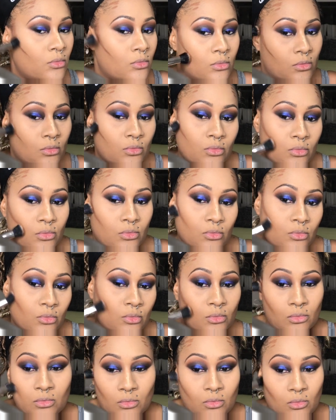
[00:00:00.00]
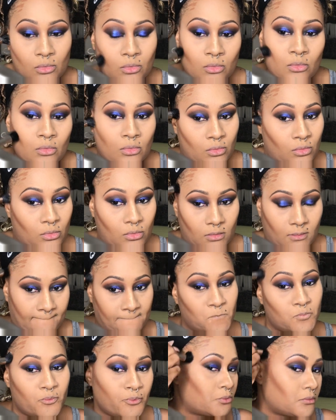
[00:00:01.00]
it out with the MAC
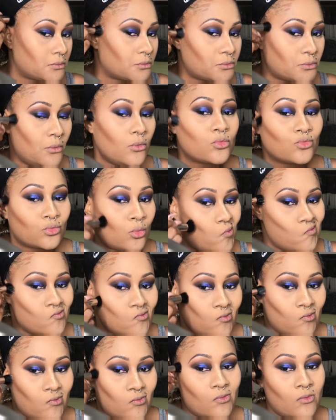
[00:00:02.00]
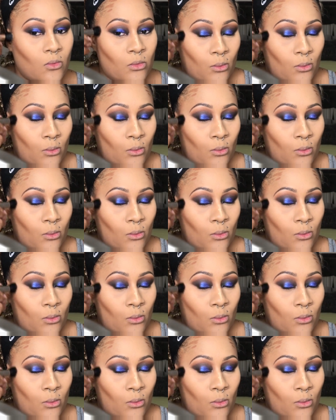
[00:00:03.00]
stippling brush.